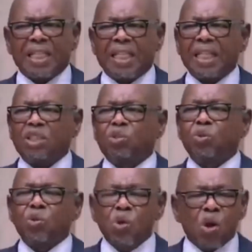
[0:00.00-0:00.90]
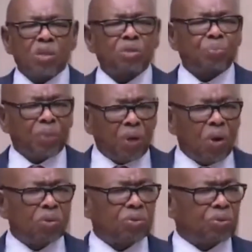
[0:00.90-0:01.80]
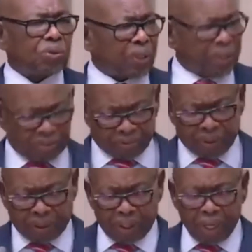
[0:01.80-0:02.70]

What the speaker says: that do not belong to South Africa.